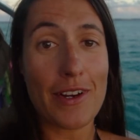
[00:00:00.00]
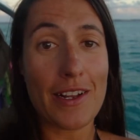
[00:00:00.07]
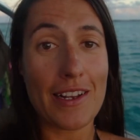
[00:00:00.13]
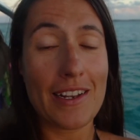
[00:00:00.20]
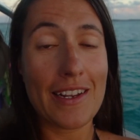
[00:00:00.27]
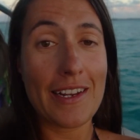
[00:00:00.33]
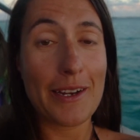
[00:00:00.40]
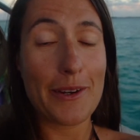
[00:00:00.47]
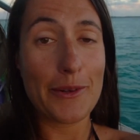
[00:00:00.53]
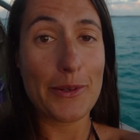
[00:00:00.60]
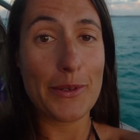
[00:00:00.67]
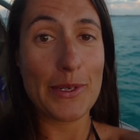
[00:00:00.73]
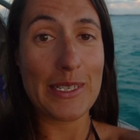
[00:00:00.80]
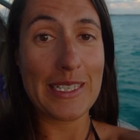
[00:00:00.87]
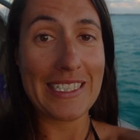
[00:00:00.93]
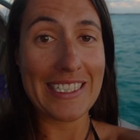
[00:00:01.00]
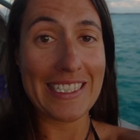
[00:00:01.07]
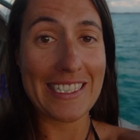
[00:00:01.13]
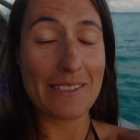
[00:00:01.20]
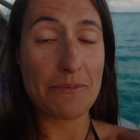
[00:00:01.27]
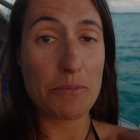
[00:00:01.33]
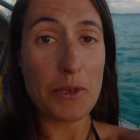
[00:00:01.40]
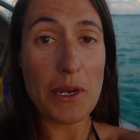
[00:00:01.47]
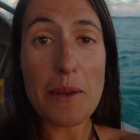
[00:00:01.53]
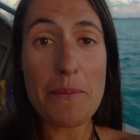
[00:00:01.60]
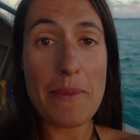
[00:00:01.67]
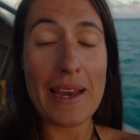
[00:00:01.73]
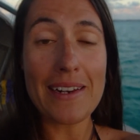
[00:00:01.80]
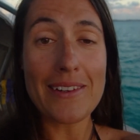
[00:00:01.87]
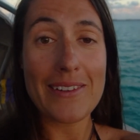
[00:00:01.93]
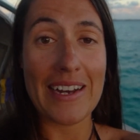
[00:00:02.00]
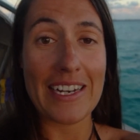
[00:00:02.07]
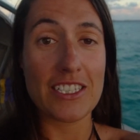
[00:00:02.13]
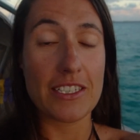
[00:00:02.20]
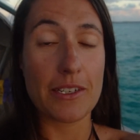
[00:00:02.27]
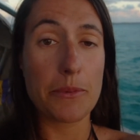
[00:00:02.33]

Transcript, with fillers: all. It was pretty mellow actually.